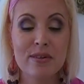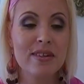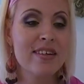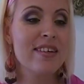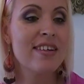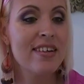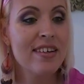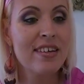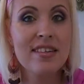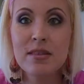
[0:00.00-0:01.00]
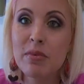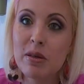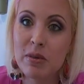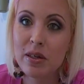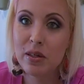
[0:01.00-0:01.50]
because I'm going
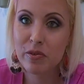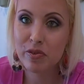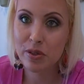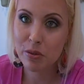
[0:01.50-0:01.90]
to be gone for